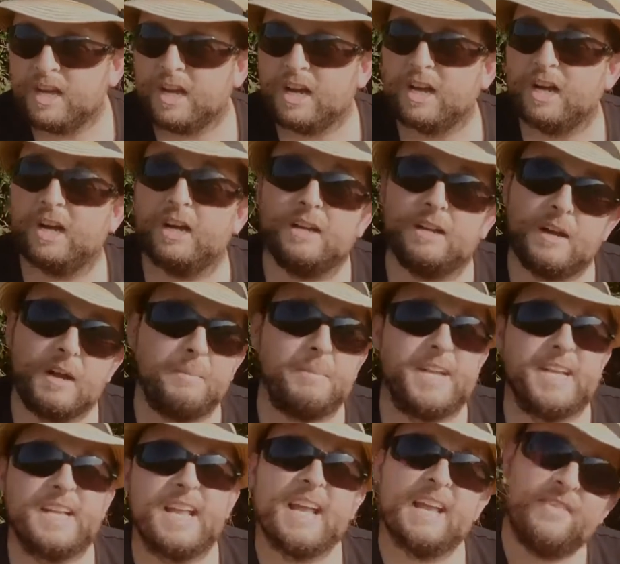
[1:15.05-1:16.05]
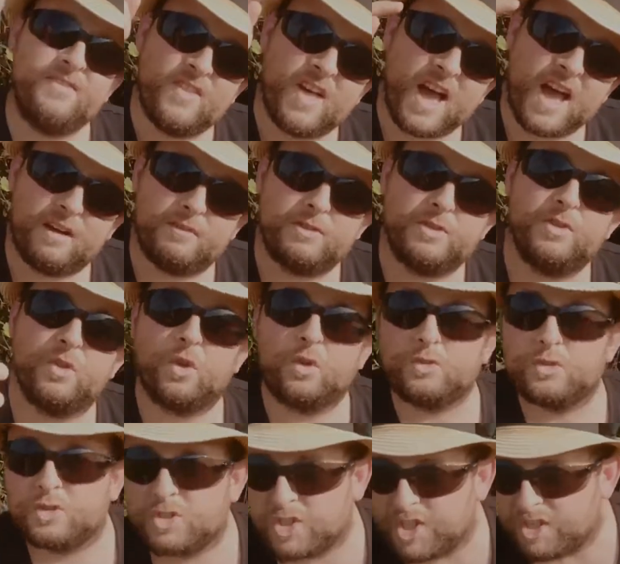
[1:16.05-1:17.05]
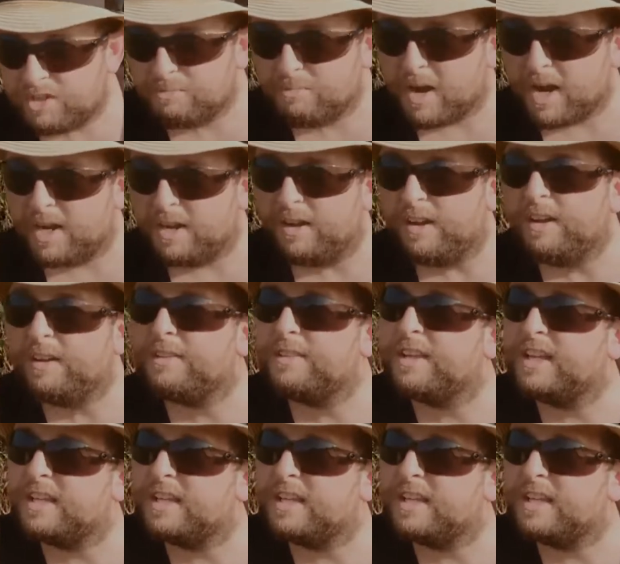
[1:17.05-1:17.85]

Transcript: Uh, I mean, in the heaven, not to seen by earth.